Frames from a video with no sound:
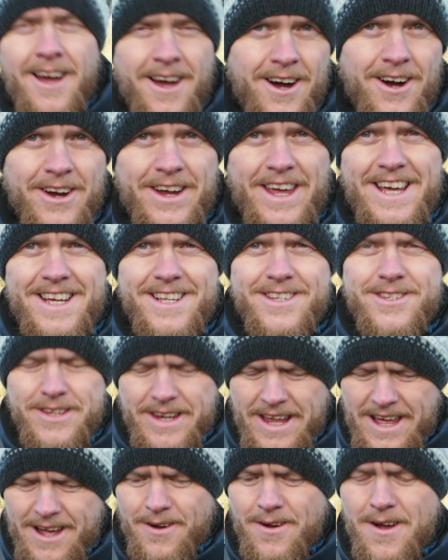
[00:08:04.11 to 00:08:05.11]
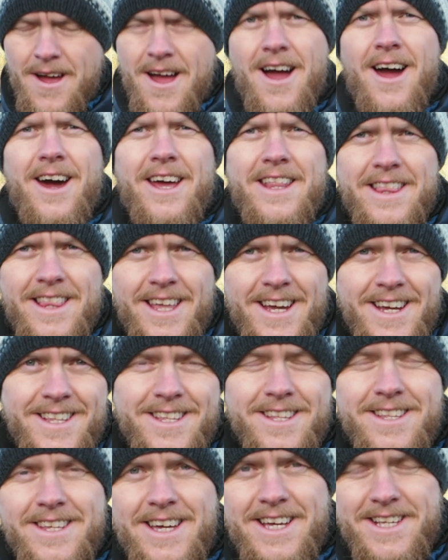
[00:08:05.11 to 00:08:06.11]
Okay, so now I'd like
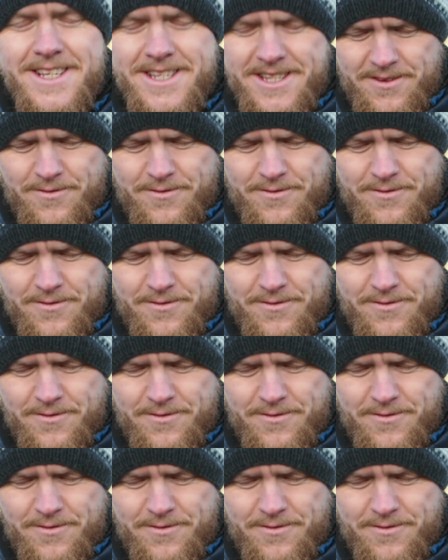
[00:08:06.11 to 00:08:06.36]
to test